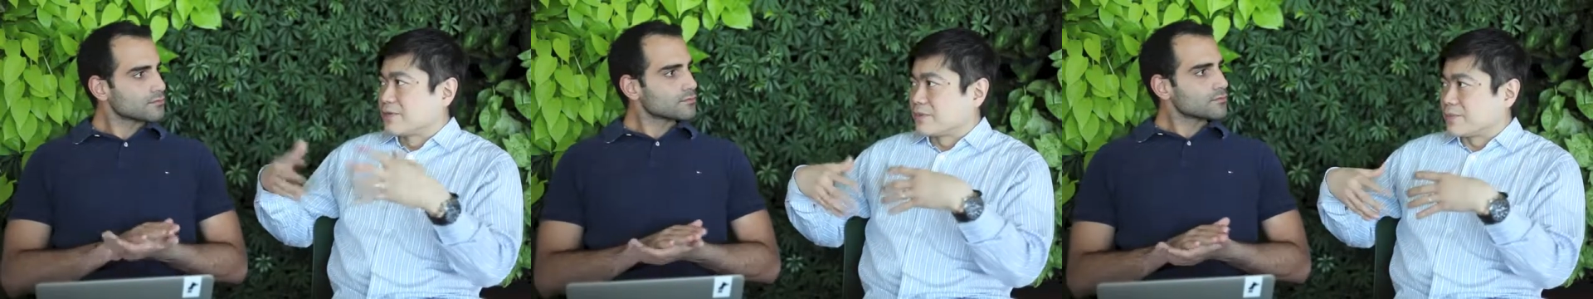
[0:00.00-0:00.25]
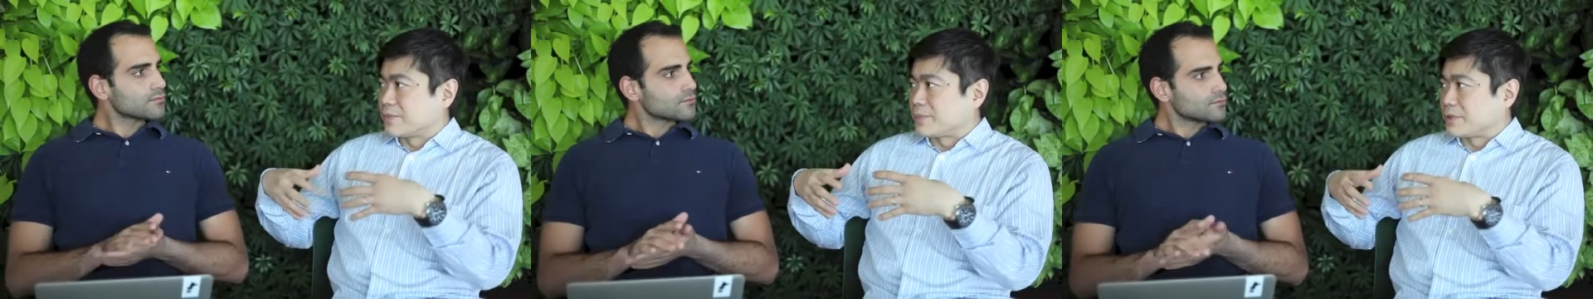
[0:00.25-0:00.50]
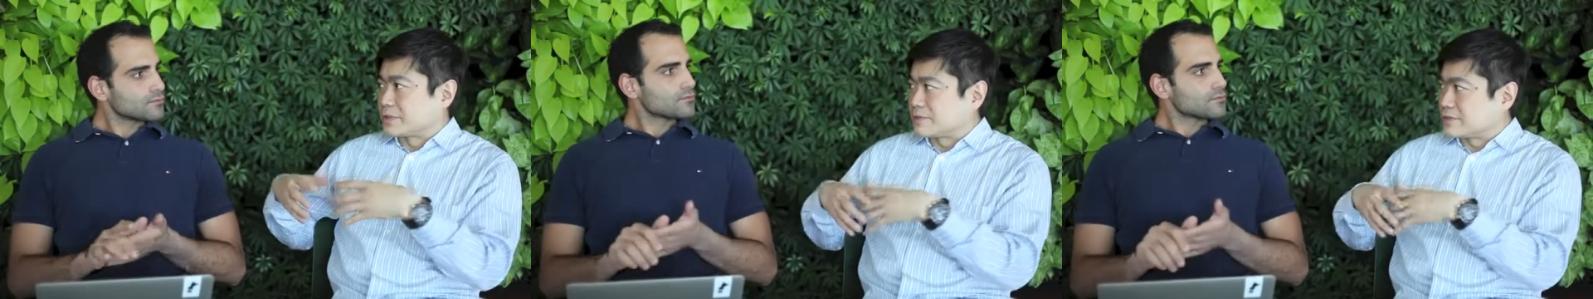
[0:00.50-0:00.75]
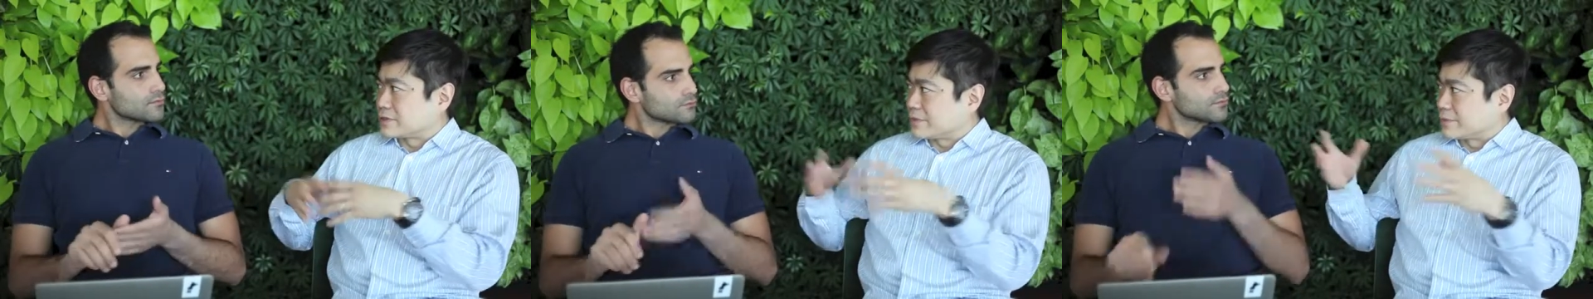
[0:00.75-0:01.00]
Speaker 1: for
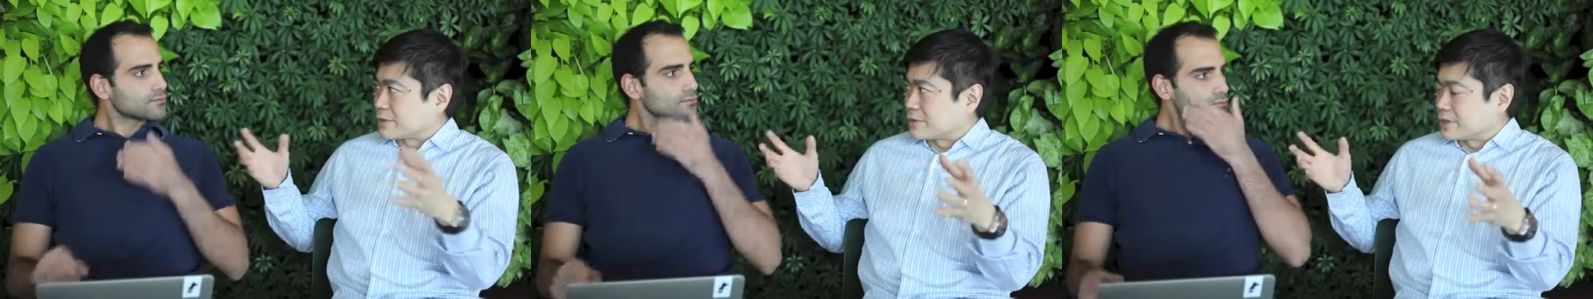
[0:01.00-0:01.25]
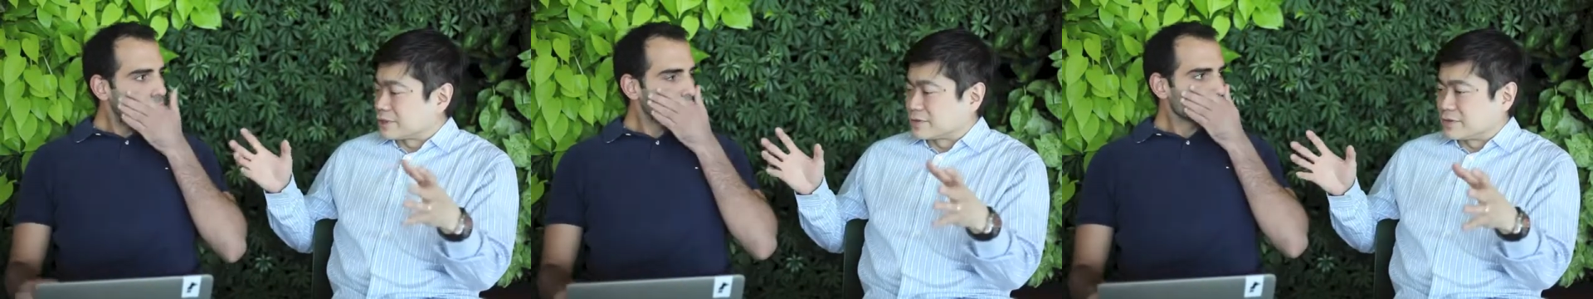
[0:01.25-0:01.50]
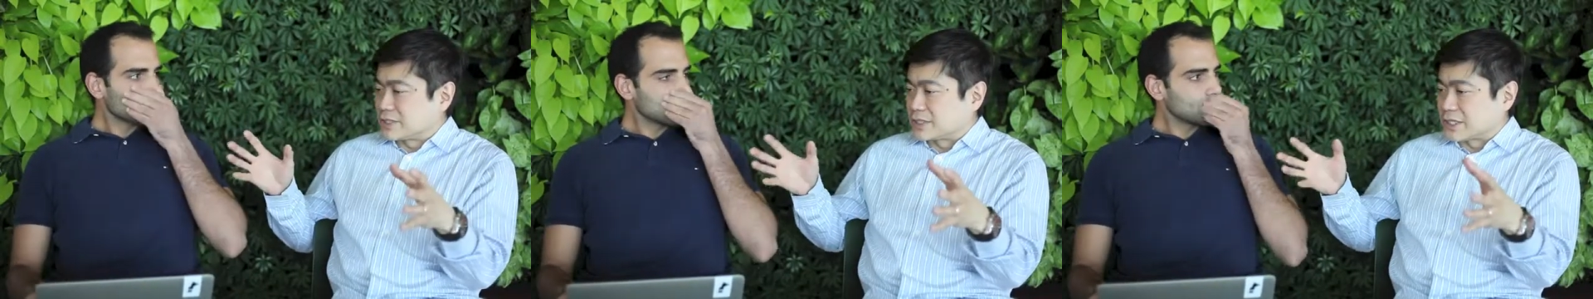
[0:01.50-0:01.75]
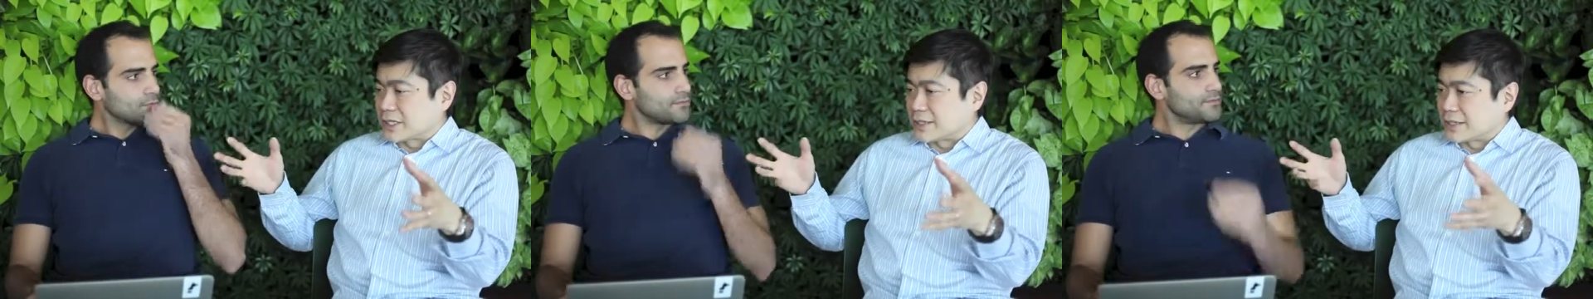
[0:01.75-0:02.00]
proposals from across the
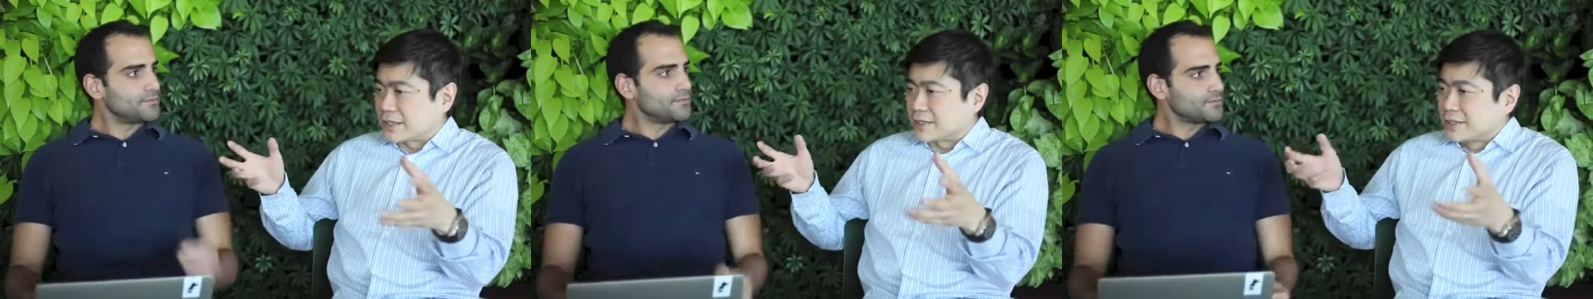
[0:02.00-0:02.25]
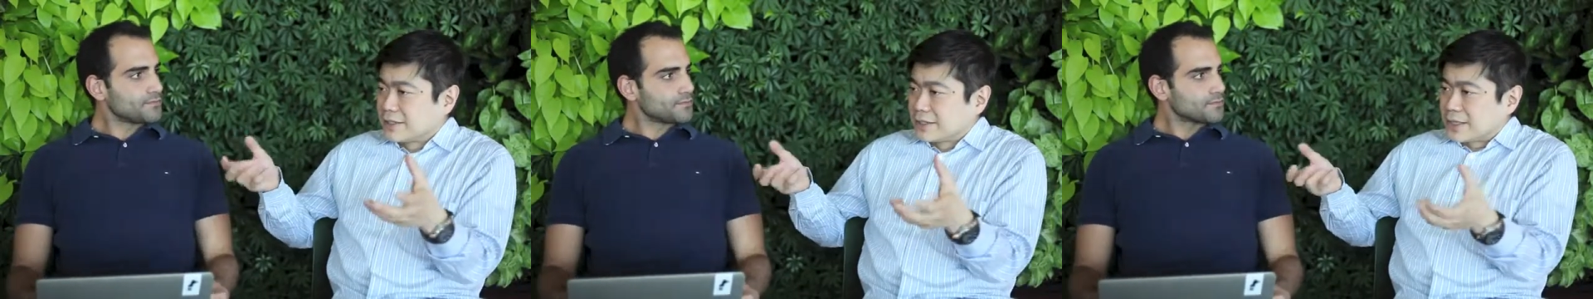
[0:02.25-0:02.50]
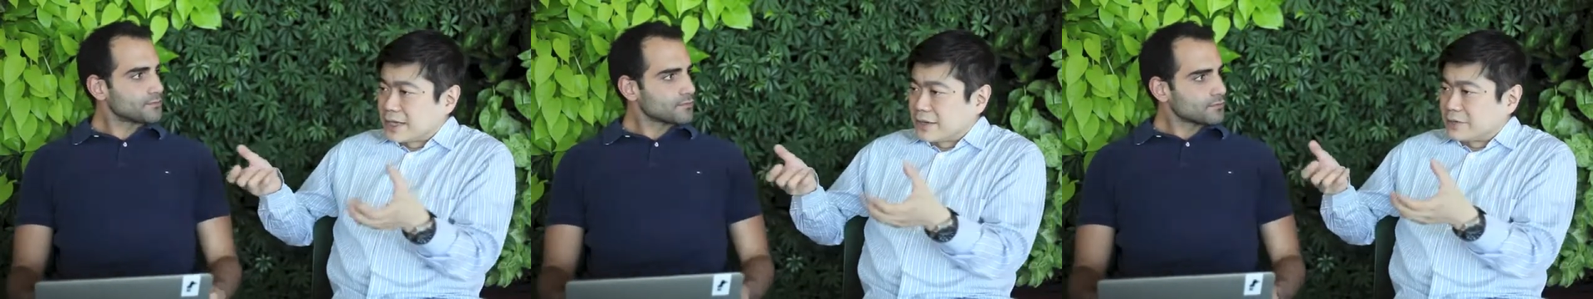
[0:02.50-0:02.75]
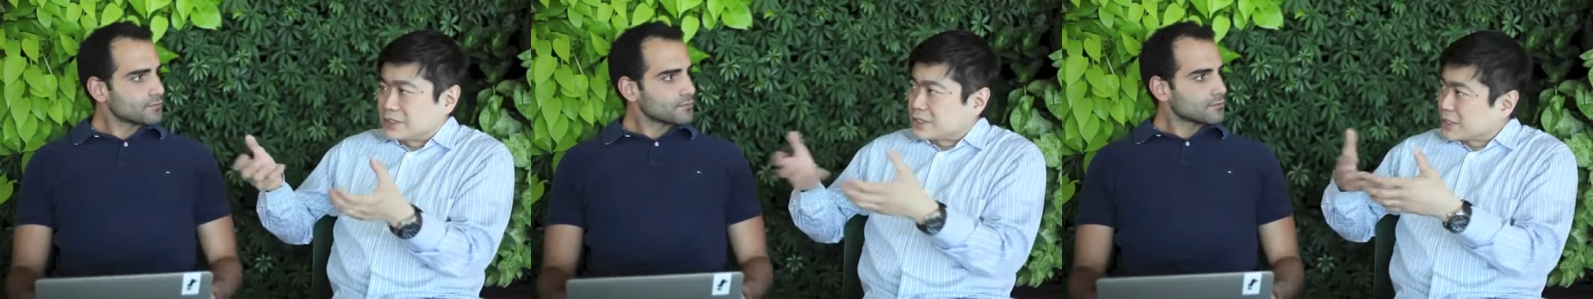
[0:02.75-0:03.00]
region. And then
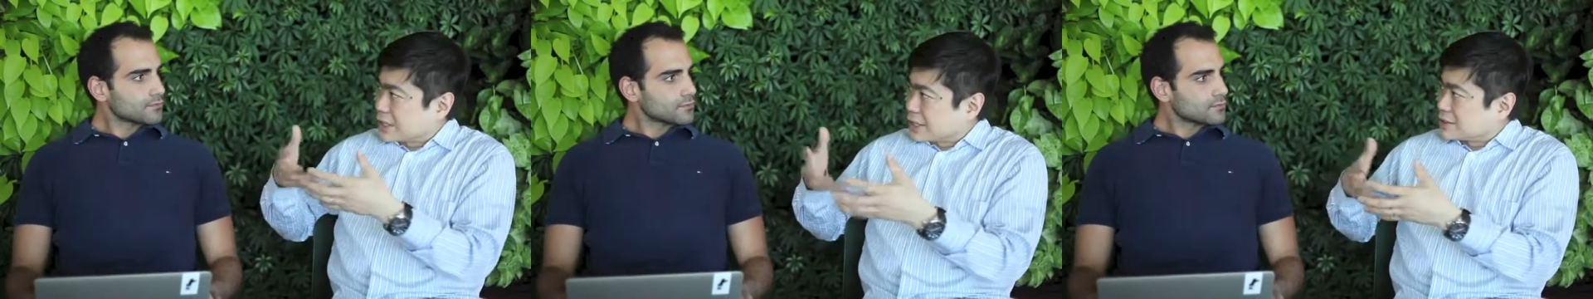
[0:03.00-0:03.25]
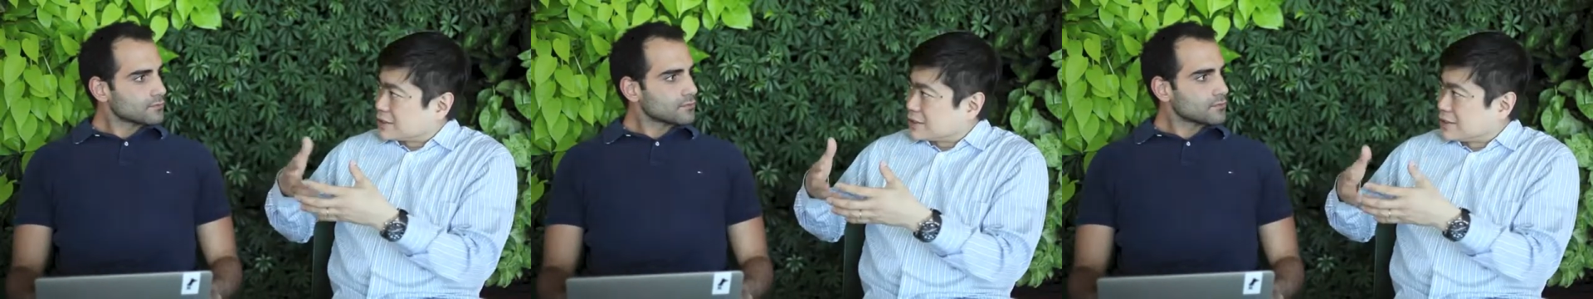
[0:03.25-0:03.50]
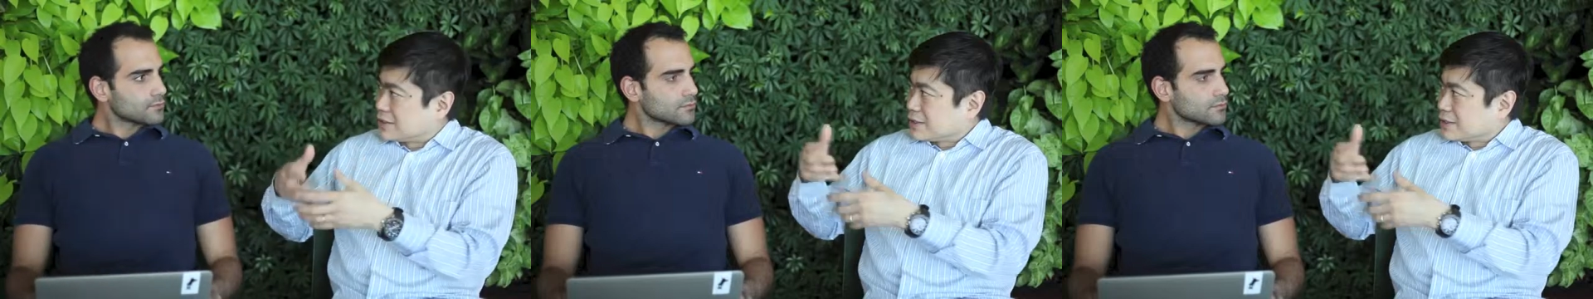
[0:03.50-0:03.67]
uh, we select